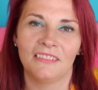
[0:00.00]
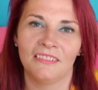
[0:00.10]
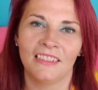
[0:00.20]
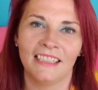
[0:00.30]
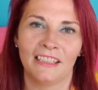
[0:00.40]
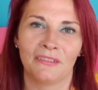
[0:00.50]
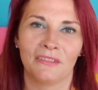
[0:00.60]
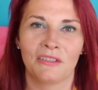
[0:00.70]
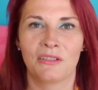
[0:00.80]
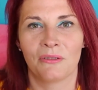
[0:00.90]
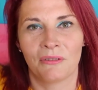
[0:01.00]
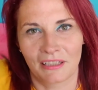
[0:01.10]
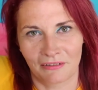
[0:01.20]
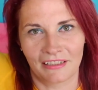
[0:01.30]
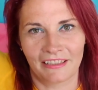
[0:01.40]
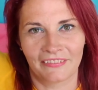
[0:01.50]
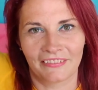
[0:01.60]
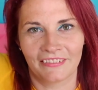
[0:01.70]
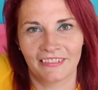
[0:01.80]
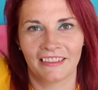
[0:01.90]
one level to another
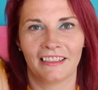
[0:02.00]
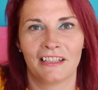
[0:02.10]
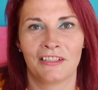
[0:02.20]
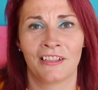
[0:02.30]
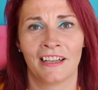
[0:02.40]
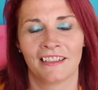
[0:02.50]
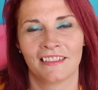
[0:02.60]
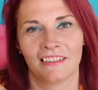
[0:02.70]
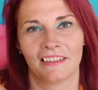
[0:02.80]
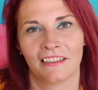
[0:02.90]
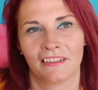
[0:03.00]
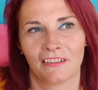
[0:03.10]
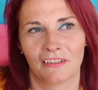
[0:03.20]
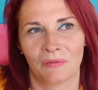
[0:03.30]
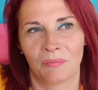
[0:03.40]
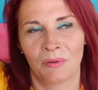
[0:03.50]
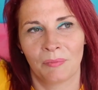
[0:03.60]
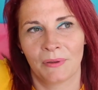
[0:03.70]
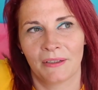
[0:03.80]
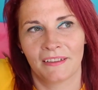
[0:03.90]
level. I attract like the
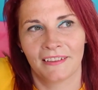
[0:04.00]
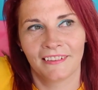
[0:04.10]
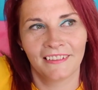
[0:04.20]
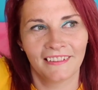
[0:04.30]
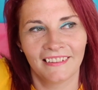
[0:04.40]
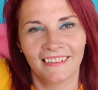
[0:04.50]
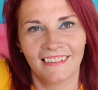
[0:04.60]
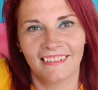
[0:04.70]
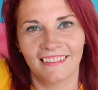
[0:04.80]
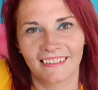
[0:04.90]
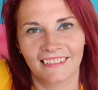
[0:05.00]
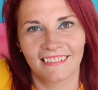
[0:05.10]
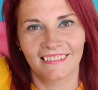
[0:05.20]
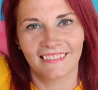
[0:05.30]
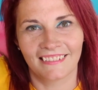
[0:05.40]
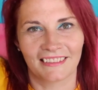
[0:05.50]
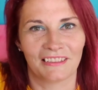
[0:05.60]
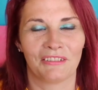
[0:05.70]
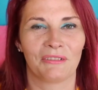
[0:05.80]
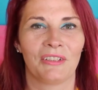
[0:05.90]
proper, like, I don't
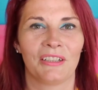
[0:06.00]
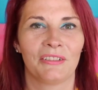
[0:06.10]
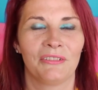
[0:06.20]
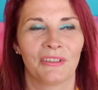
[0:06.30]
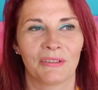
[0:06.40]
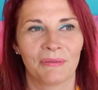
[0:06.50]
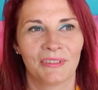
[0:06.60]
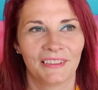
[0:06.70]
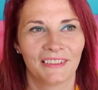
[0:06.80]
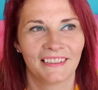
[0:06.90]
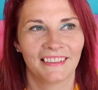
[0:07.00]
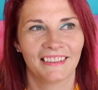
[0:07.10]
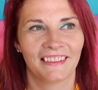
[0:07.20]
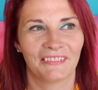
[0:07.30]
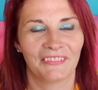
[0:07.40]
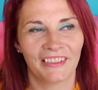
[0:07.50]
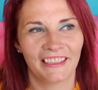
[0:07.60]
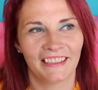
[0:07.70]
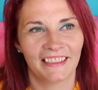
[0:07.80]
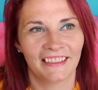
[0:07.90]
even know what you call them, the
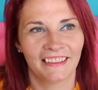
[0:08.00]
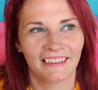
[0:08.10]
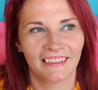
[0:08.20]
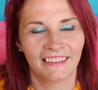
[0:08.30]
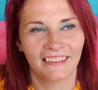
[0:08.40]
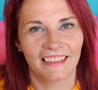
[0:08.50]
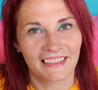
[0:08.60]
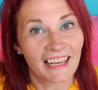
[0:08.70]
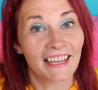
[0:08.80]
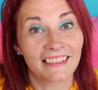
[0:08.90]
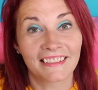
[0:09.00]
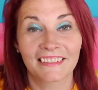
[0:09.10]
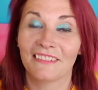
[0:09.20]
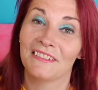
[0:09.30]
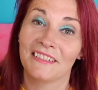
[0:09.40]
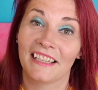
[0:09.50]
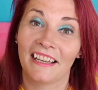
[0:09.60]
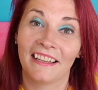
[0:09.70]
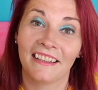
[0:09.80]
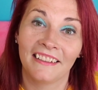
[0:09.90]
really intense, I'd
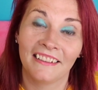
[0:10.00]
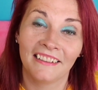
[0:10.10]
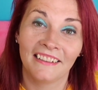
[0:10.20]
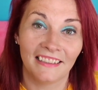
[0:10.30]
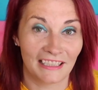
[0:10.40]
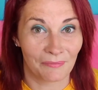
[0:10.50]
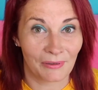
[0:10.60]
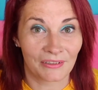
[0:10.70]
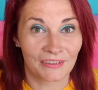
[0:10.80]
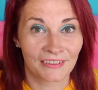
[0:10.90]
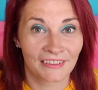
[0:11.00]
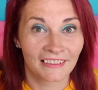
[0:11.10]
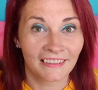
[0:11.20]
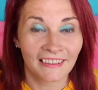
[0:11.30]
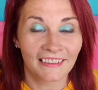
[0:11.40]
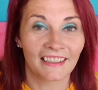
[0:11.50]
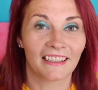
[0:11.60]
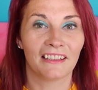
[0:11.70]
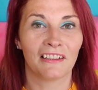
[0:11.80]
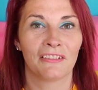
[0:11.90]
say, lesbians
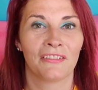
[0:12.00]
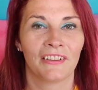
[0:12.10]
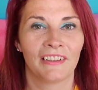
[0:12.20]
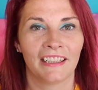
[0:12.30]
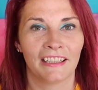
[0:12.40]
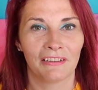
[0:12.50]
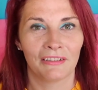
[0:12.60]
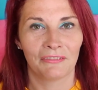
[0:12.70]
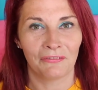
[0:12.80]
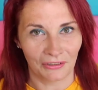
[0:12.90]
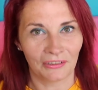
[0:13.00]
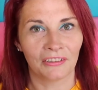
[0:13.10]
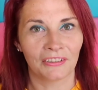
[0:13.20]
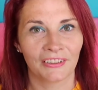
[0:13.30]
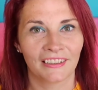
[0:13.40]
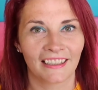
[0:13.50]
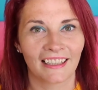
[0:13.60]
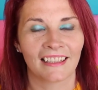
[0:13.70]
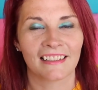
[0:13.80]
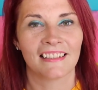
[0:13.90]
that are very full on
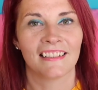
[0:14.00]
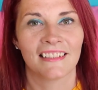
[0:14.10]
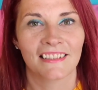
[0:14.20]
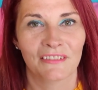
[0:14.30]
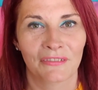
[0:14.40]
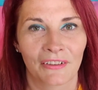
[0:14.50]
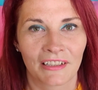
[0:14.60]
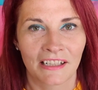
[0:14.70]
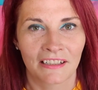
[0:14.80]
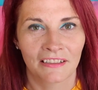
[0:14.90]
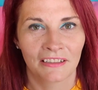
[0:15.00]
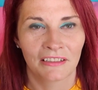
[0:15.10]
and very